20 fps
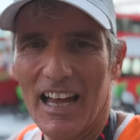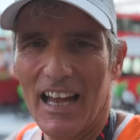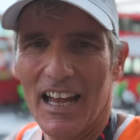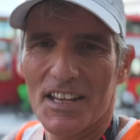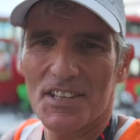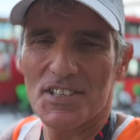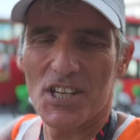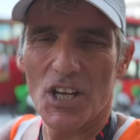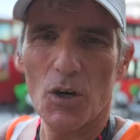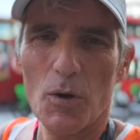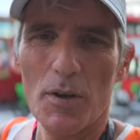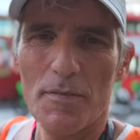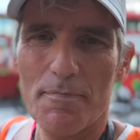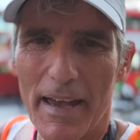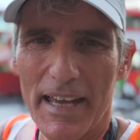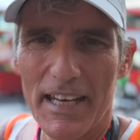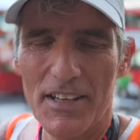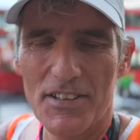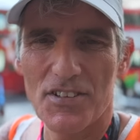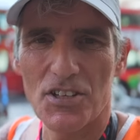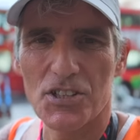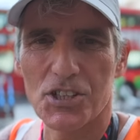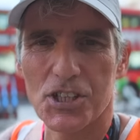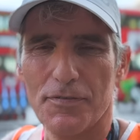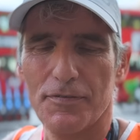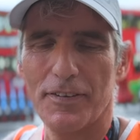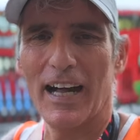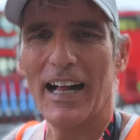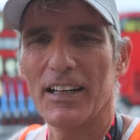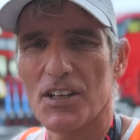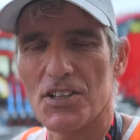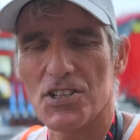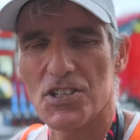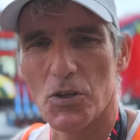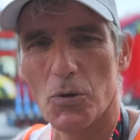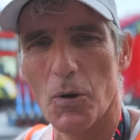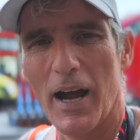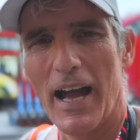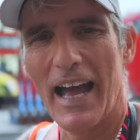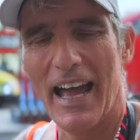So we've made it to Trafalgar
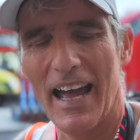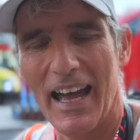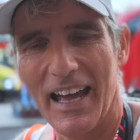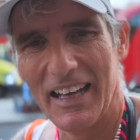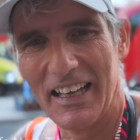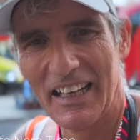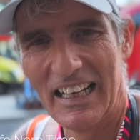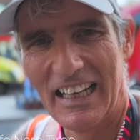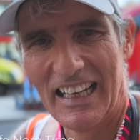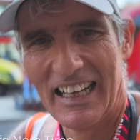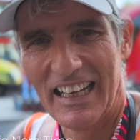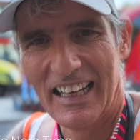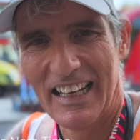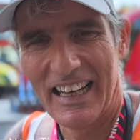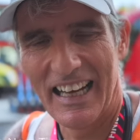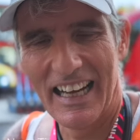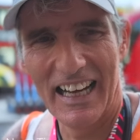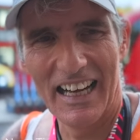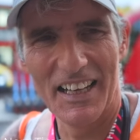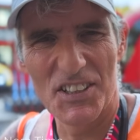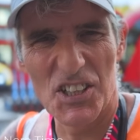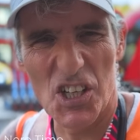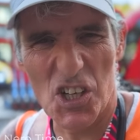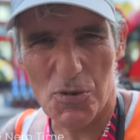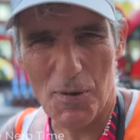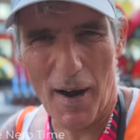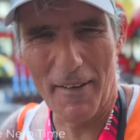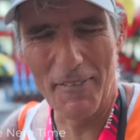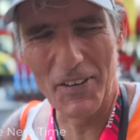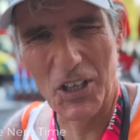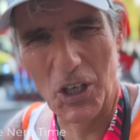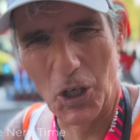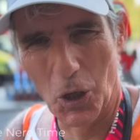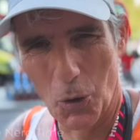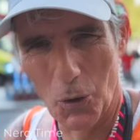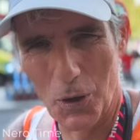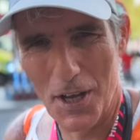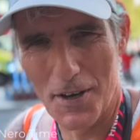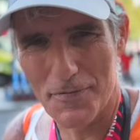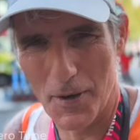Square, just round the
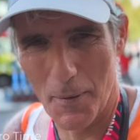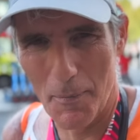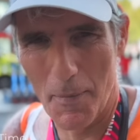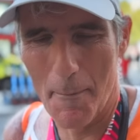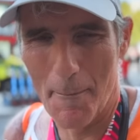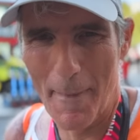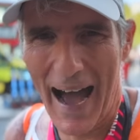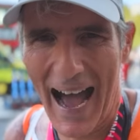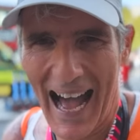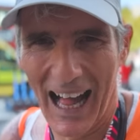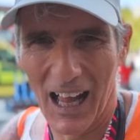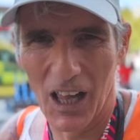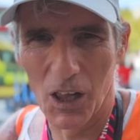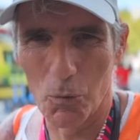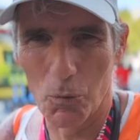corner from the mall